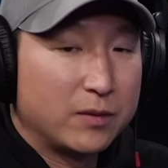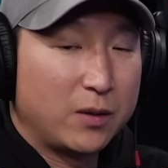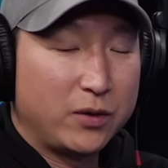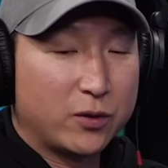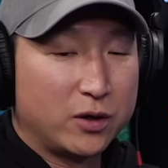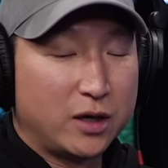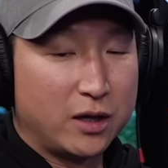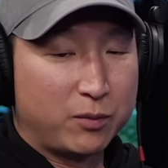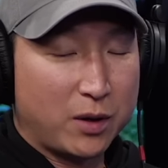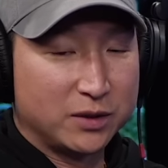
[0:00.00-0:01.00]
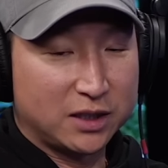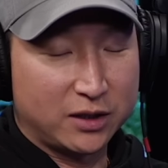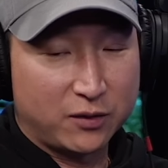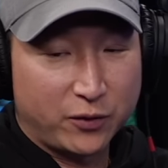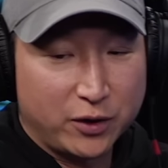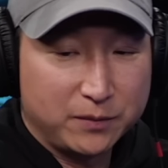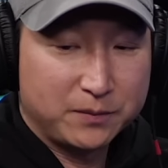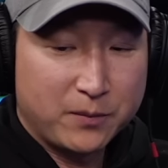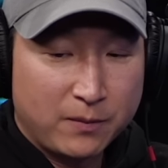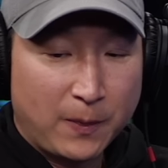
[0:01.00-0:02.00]
let me throw another premise out there for you.
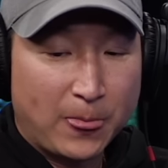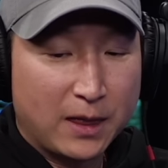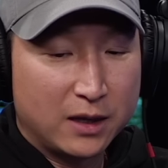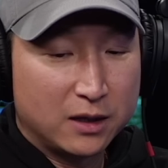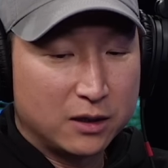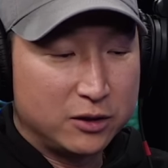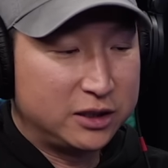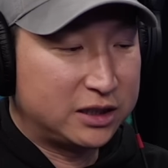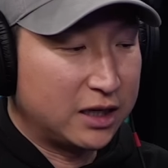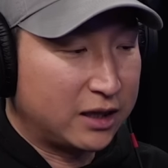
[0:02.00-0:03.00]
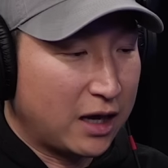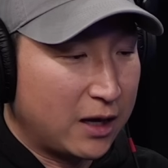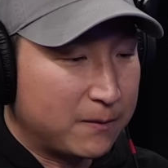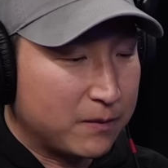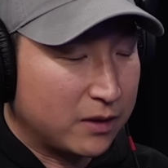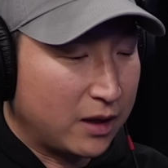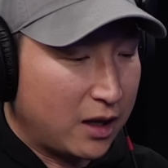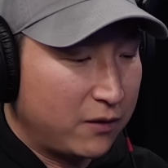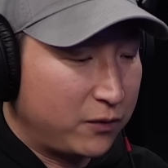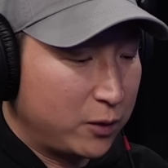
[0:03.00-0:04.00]
You said that
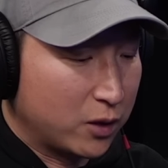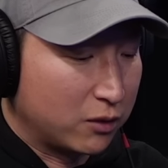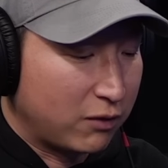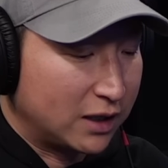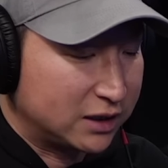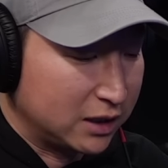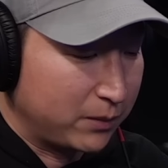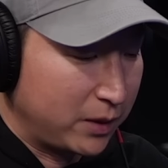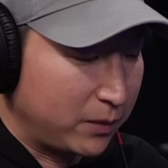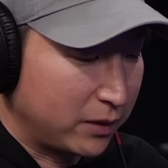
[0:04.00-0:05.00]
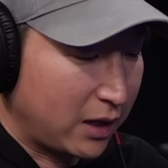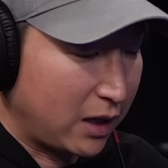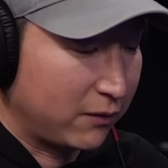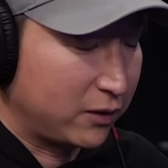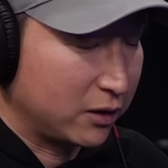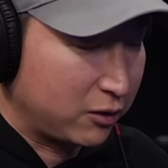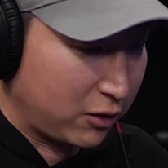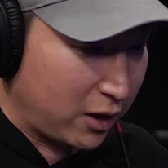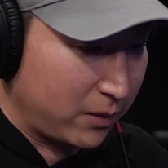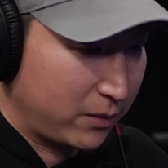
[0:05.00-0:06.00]
if you are arresting people that have done
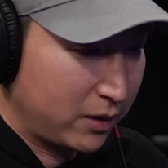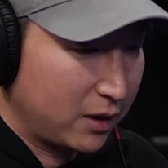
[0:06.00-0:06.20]
crime,